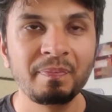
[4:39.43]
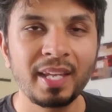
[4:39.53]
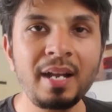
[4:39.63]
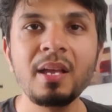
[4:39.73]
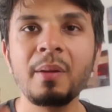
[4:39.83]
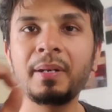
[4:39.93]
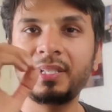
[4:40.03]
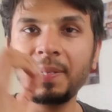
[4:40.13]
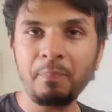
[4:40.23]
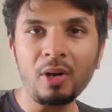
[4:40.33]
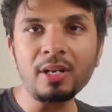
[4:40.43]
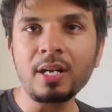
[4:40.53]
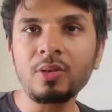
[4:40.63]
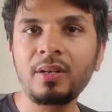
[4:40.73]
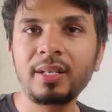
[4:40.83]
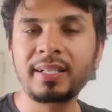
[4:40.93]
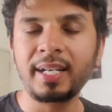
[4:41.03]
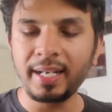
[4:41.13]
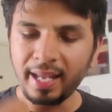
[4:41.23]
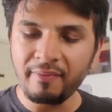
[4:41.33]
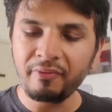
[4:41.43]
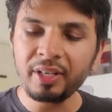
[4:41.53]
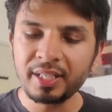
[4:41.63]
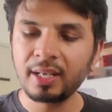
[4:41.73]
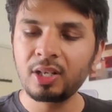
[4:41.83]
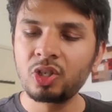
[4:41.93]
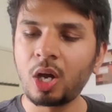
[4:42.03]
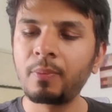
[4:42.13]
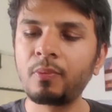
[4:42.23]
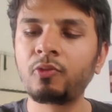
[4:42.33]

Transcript: Right? But it's important to understand that every single job